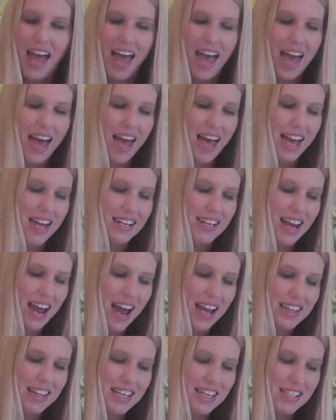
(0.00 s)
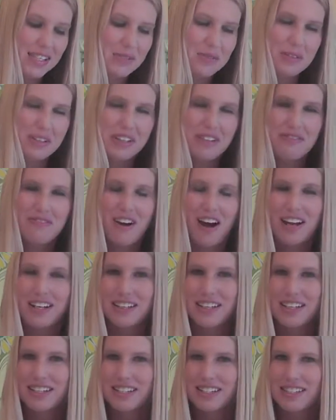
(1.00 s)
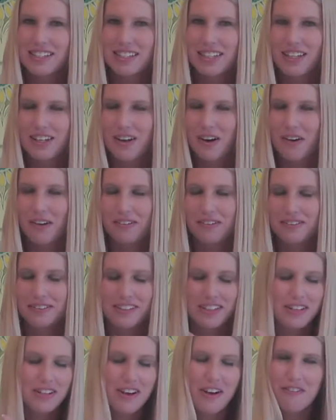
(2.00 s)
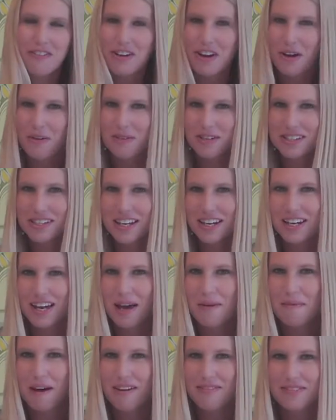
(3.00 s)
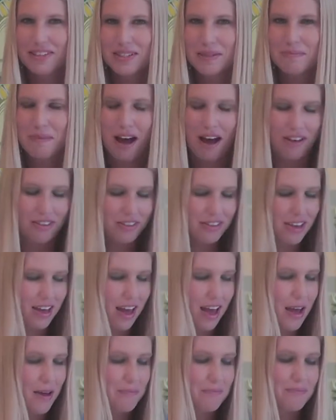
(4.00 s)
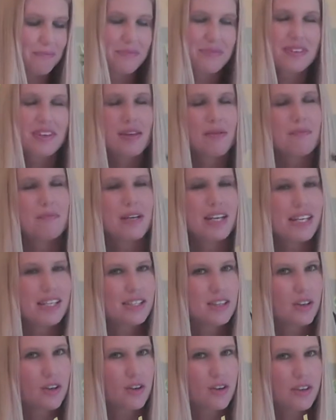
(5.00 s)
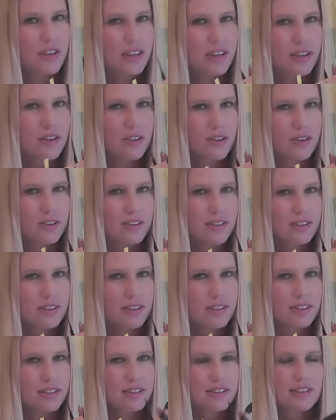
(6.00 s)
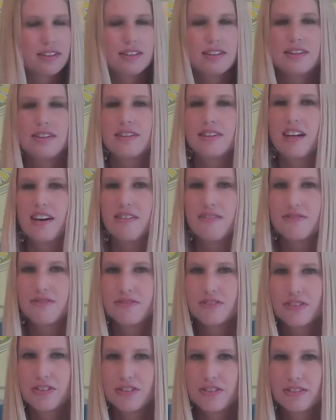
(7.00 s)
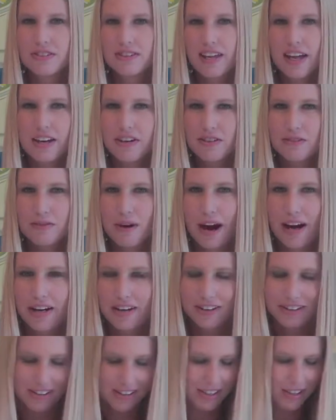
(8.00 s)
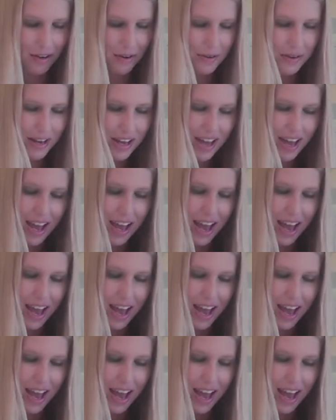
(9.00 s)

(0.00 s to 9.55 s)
And I think it's really fun because, you know, you never know what's going to come out of his mouth. But he's a good little love letter writer. So